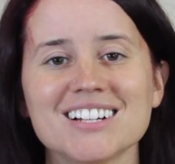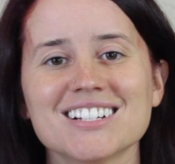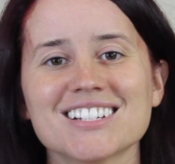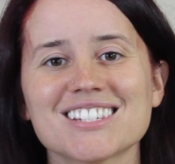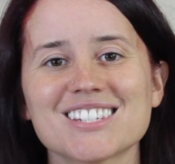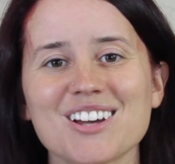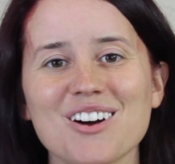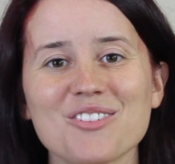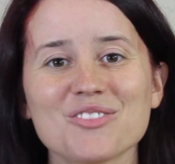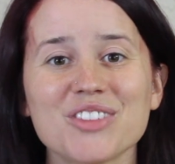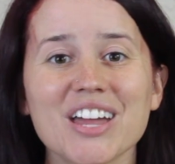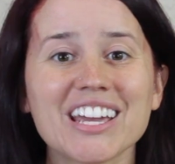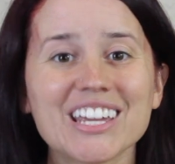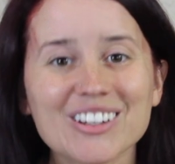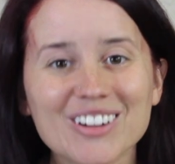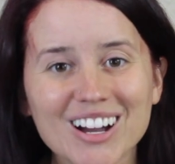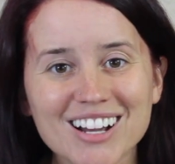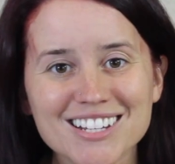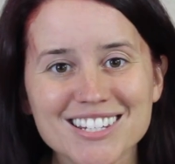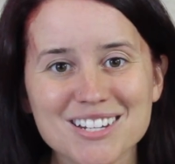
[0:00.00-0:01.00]
So thank
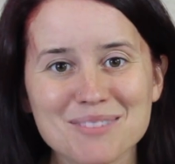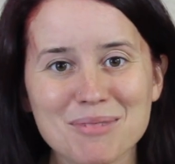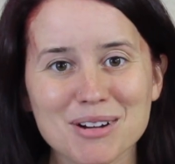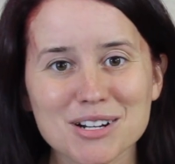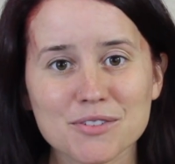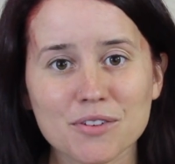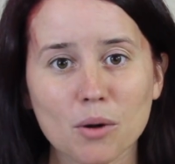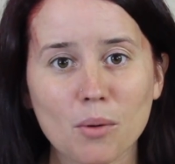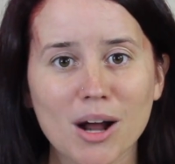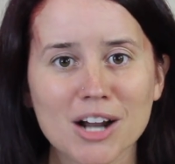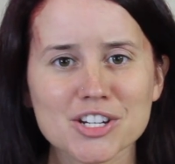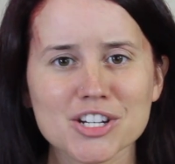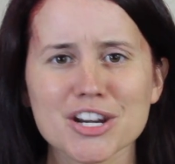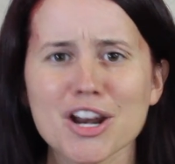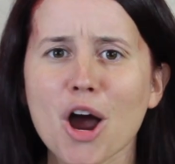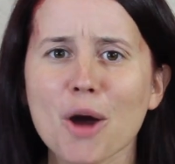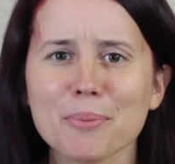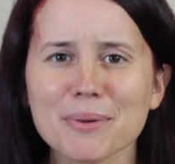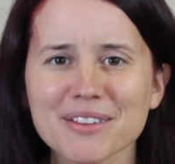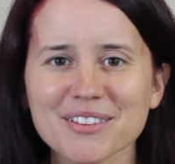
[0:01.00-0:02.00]
you guys so much for watching.
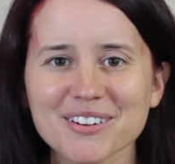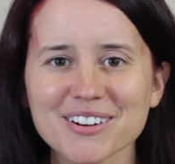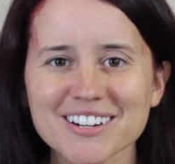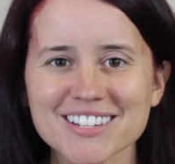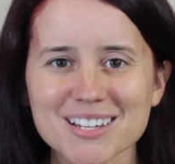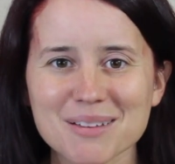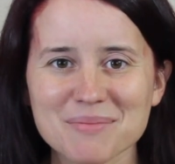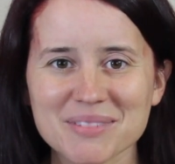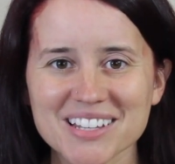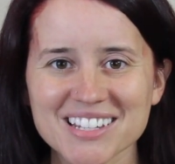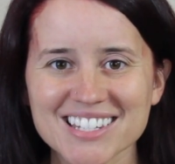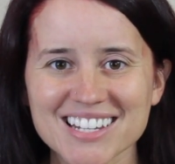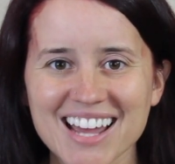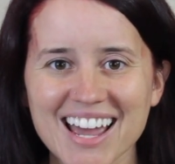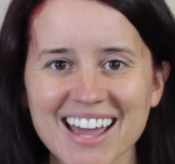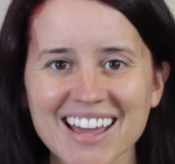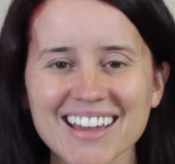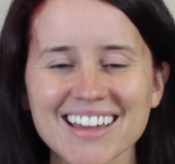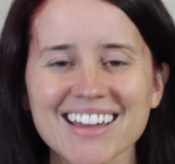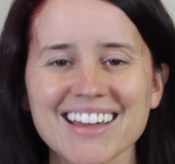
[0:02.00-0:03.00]
Hope you learned something
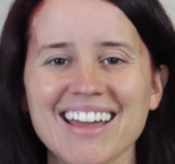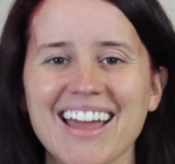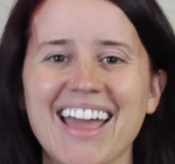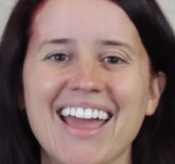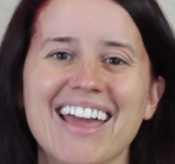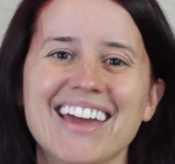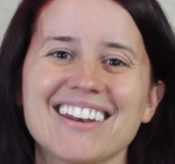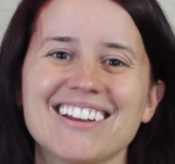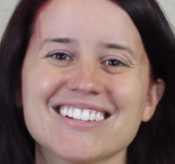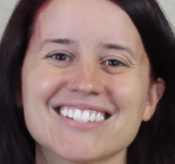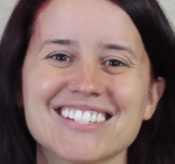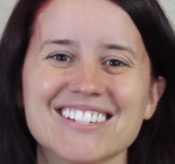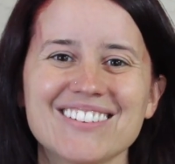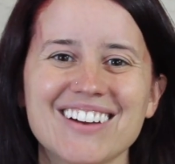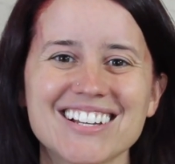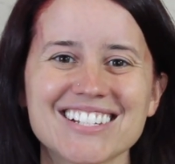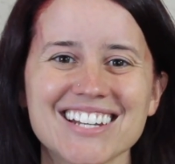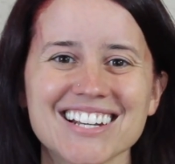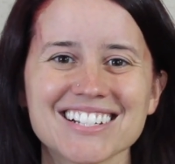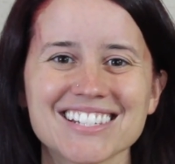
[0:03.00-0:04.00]
today, and I'll see you
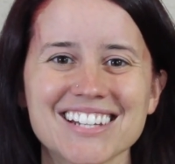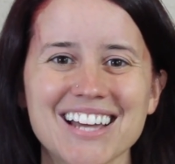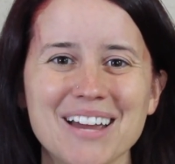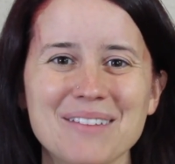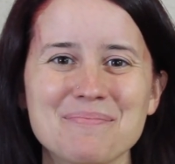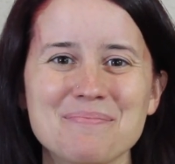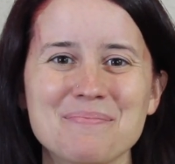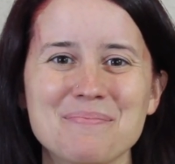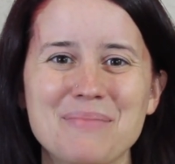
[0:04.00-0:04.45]
guys next time.